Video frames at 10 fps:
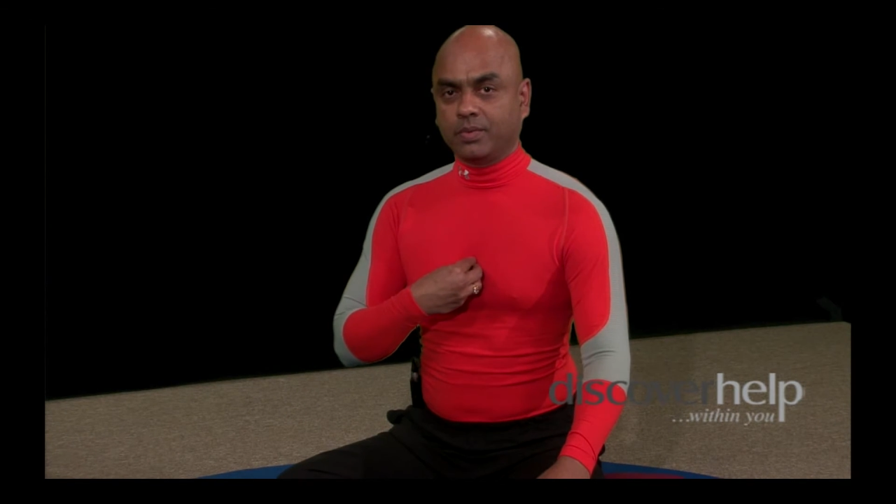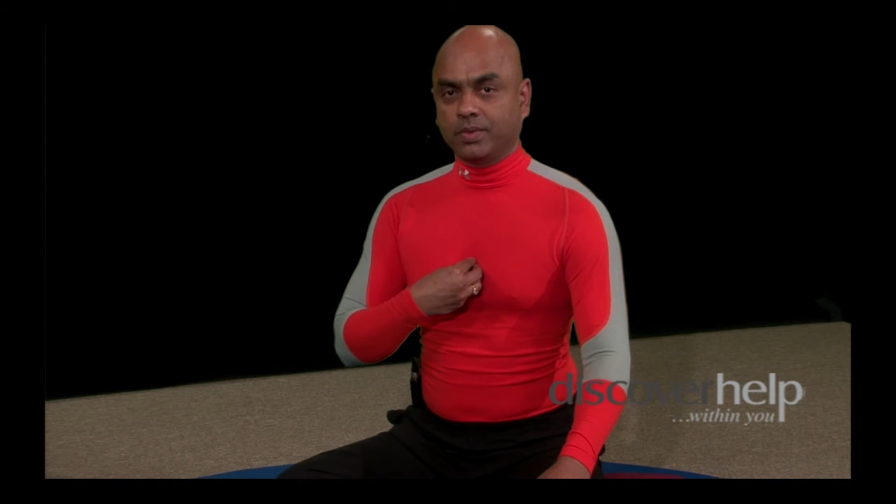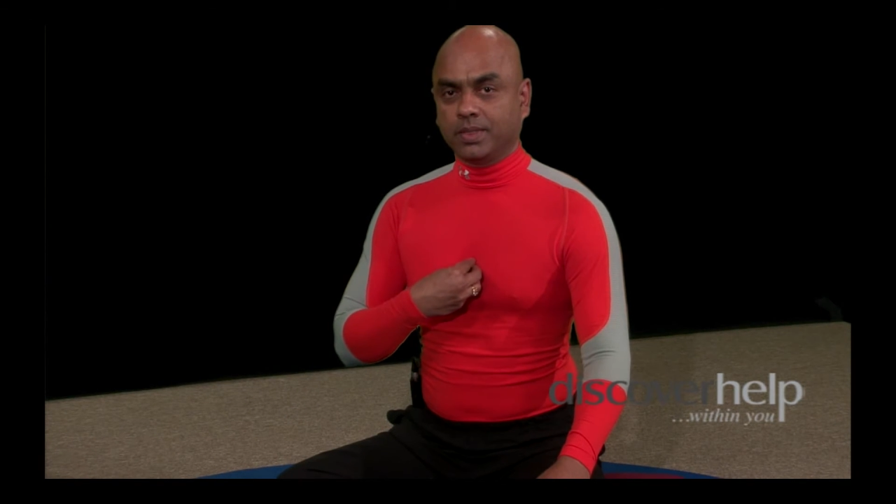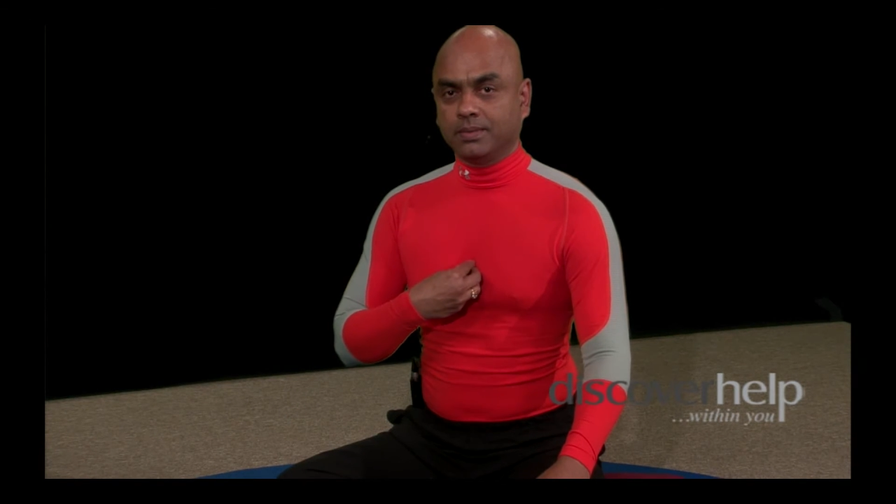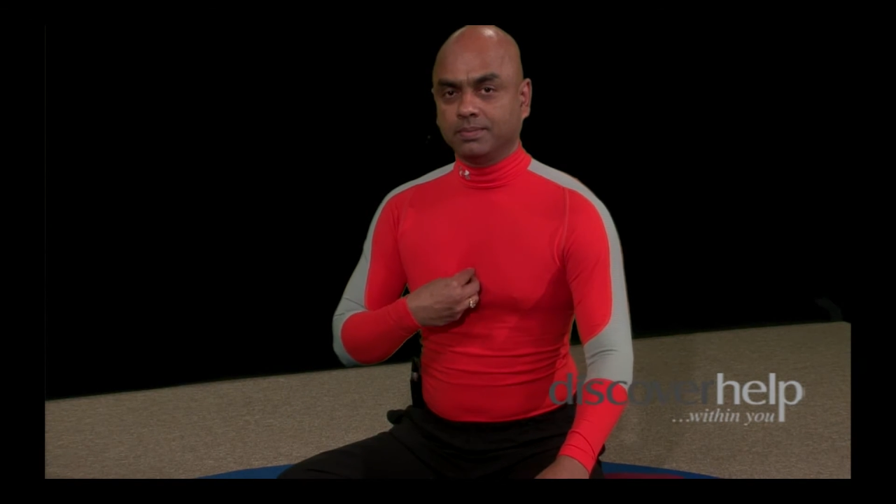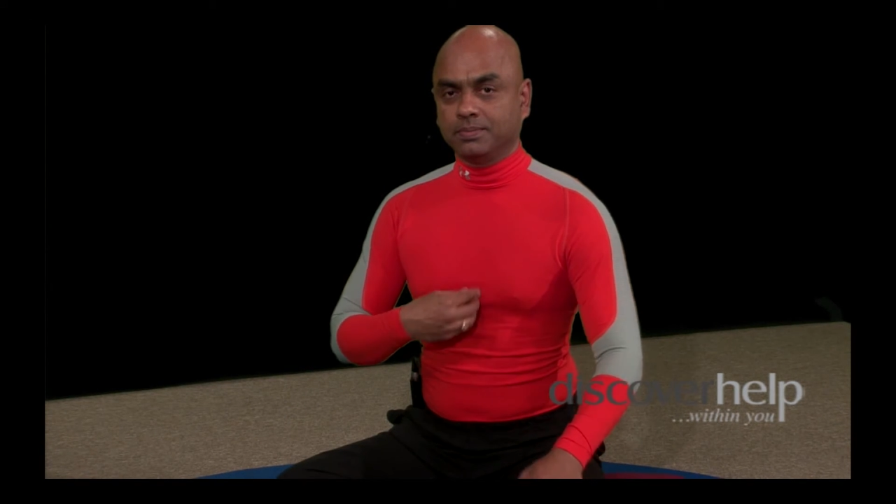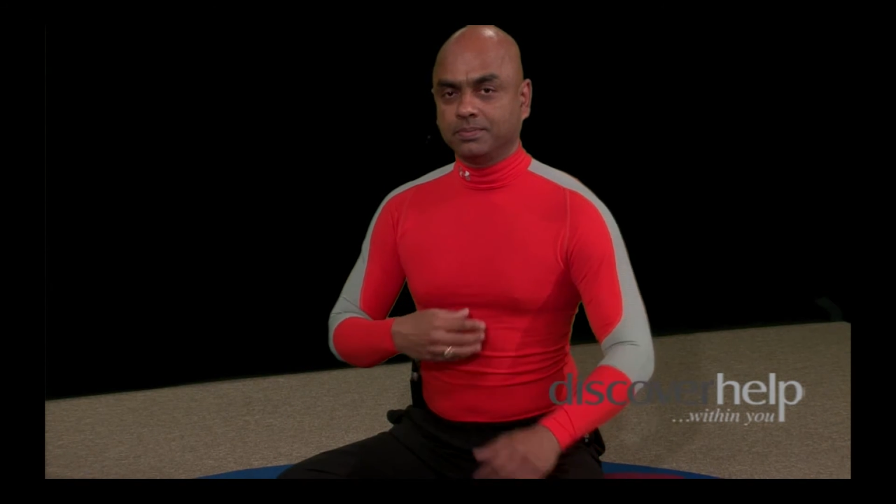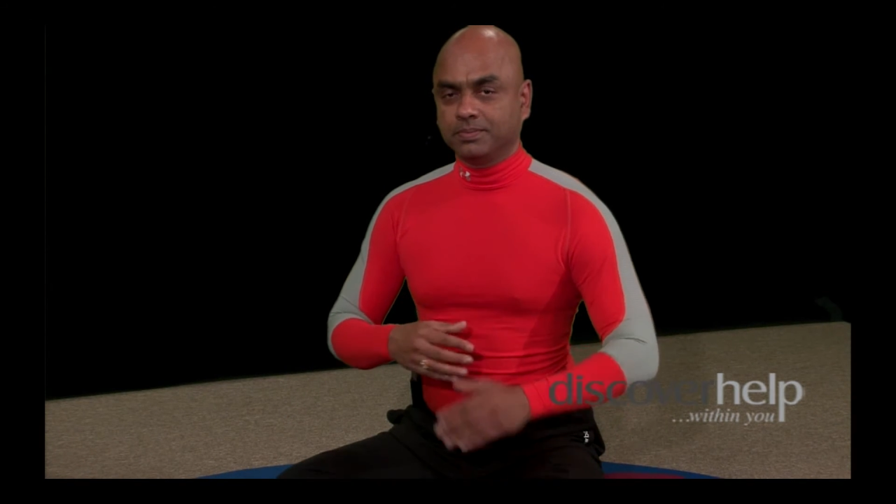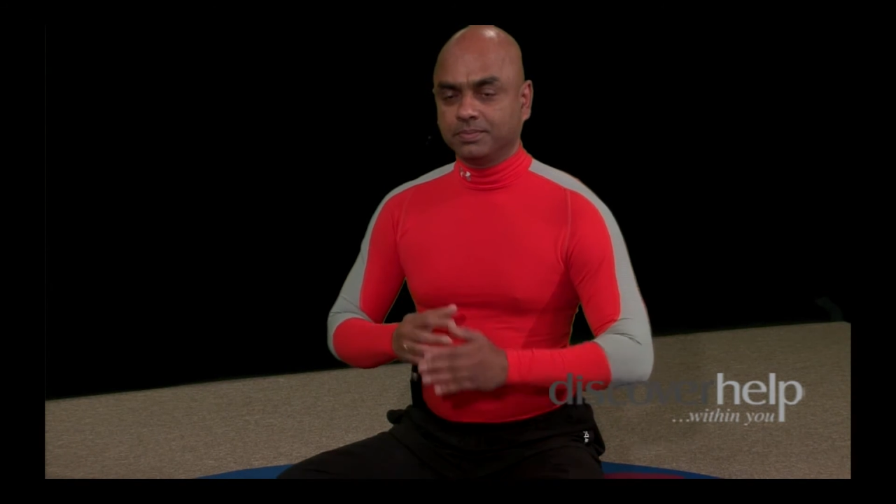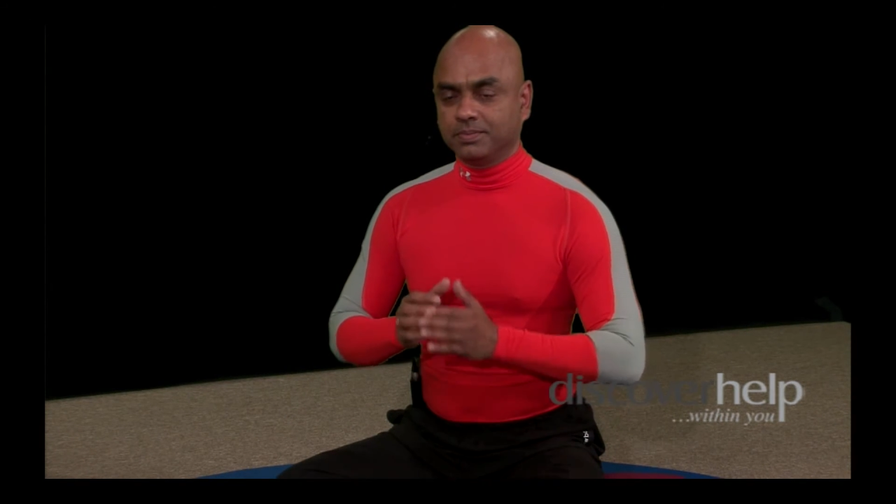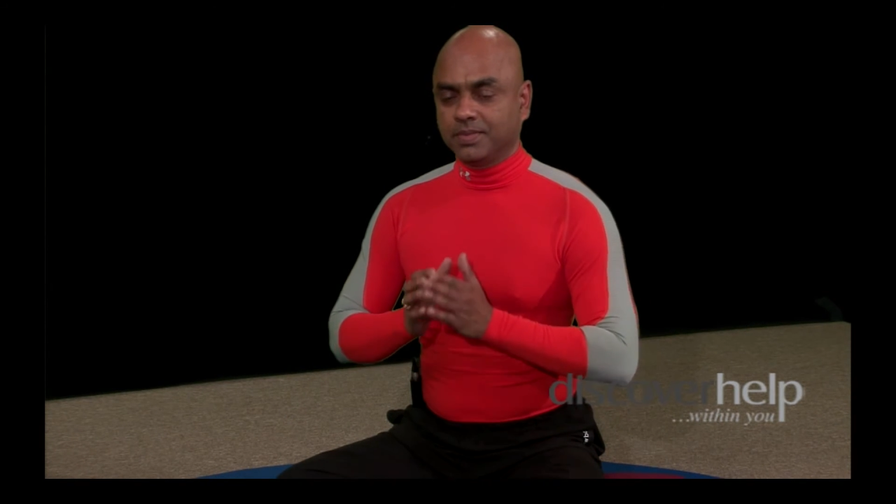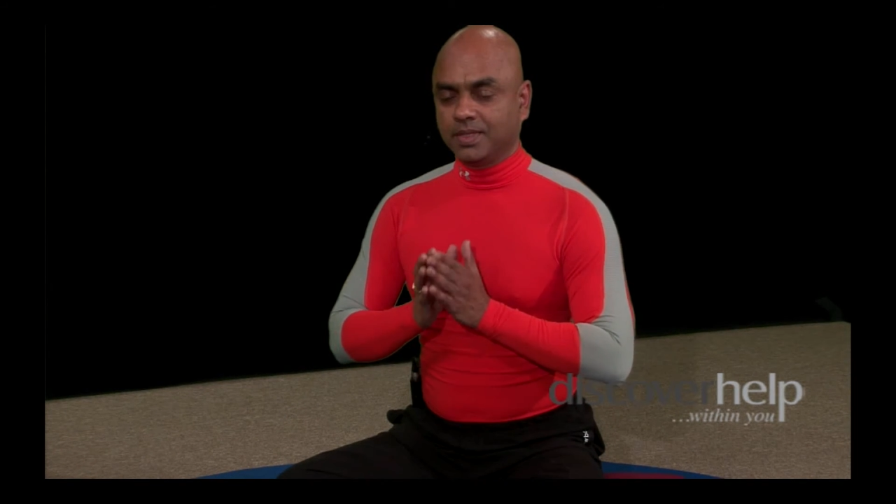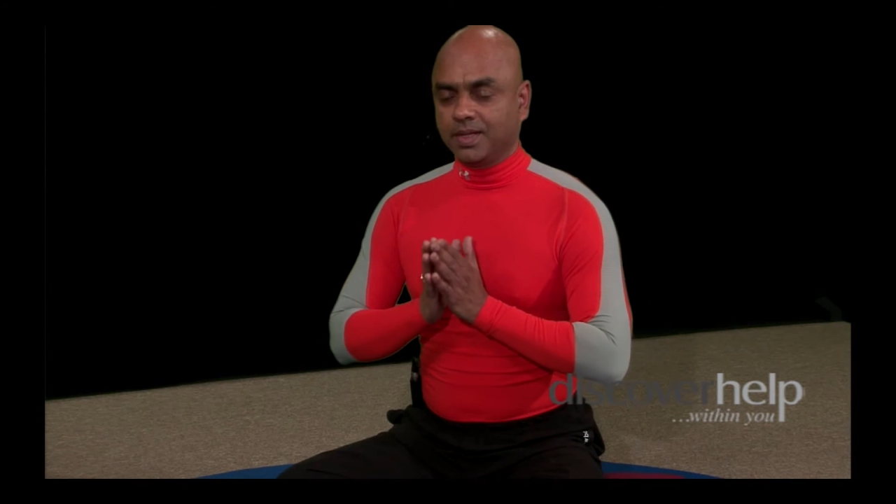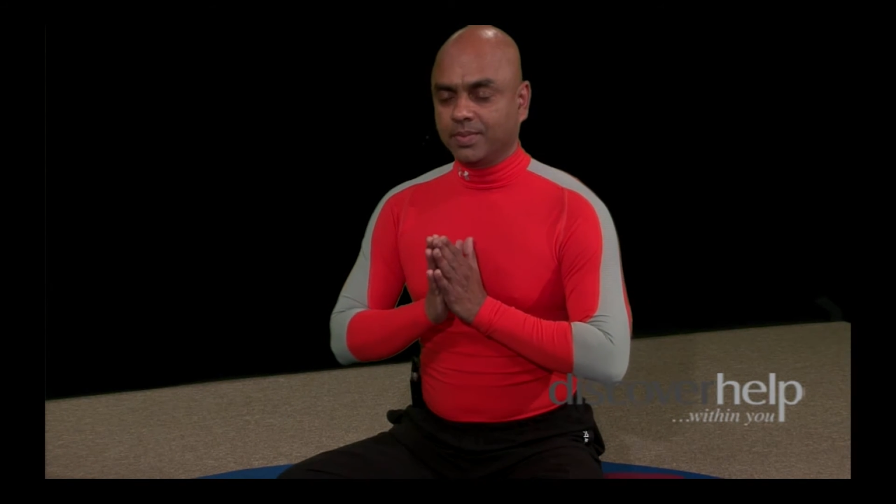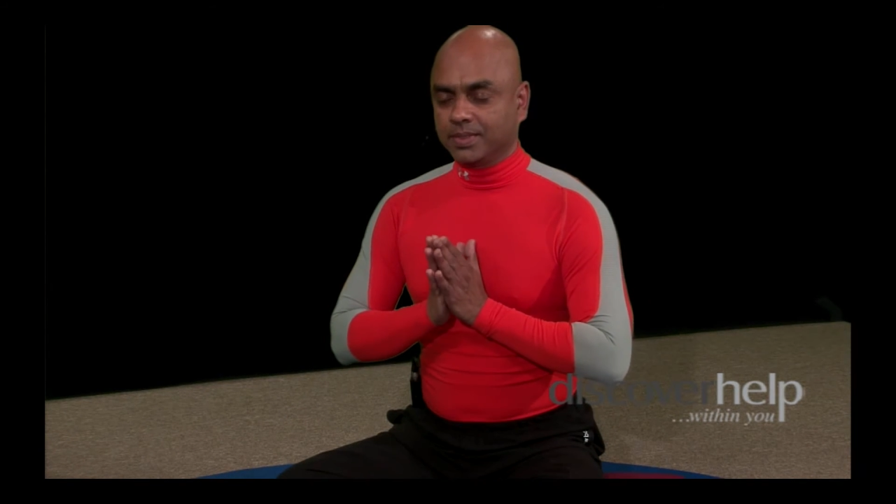within.
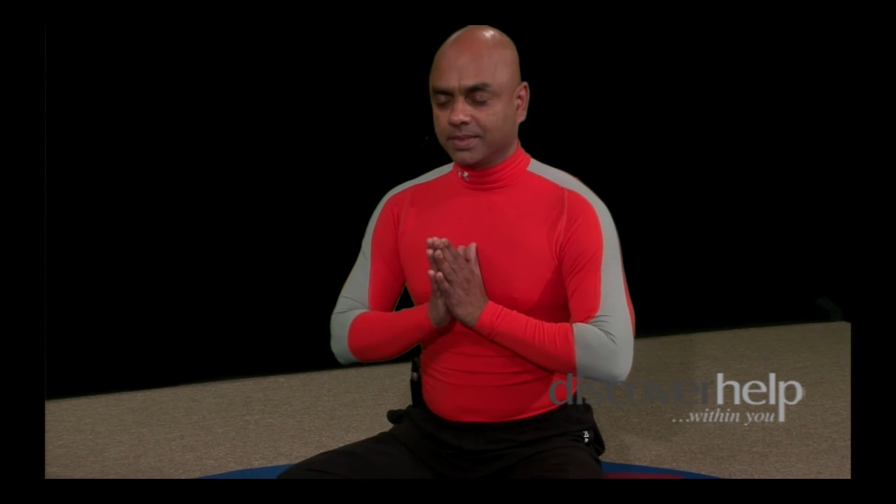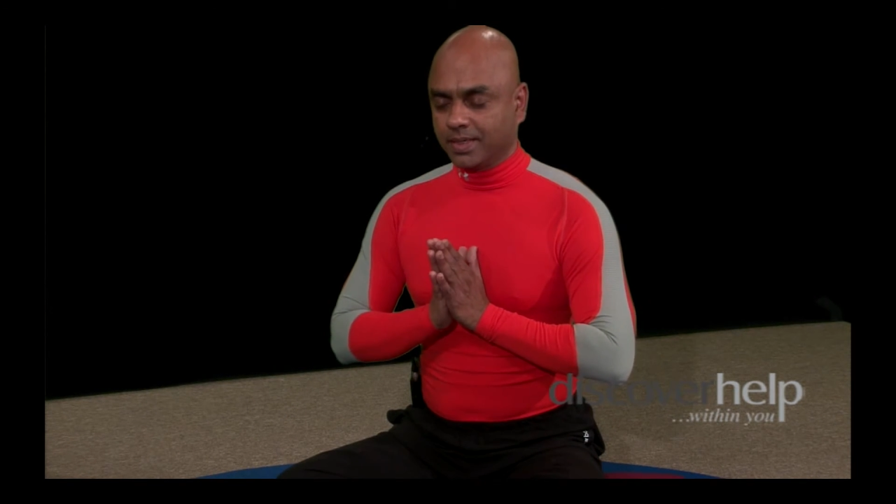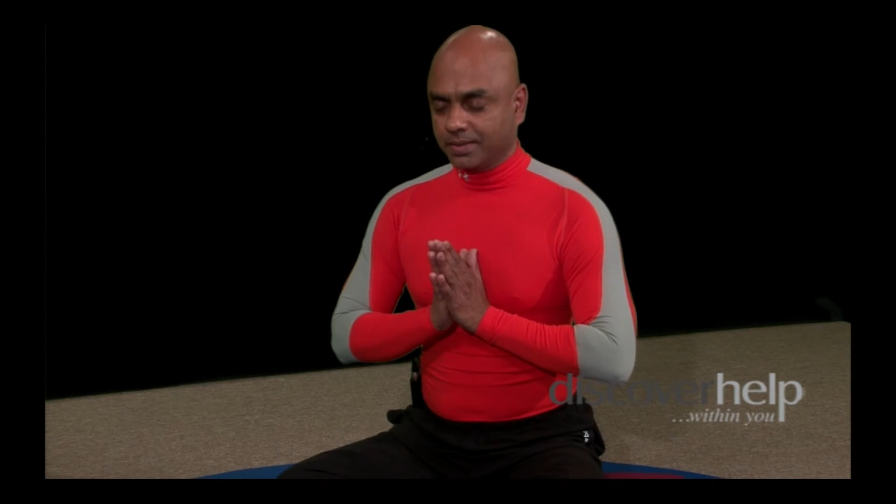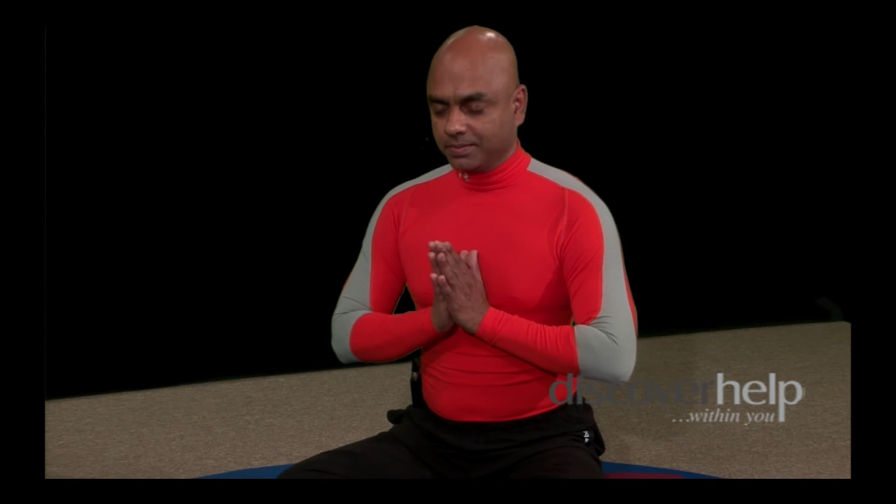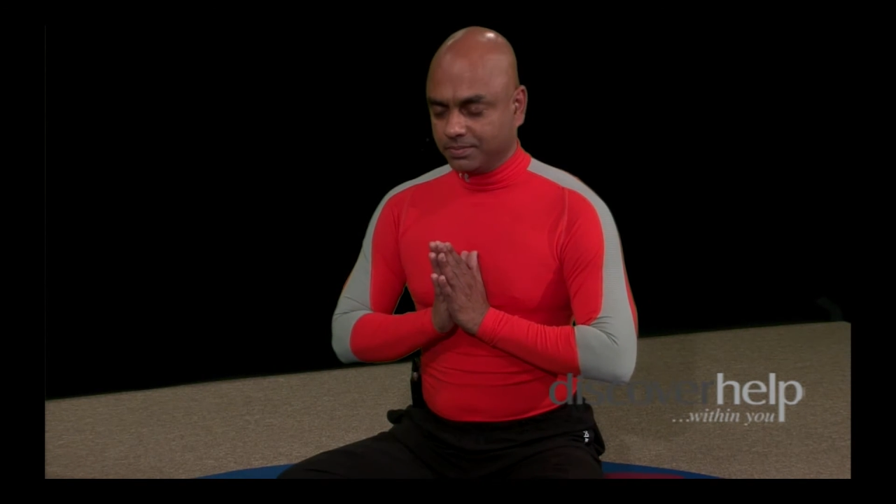Namaste.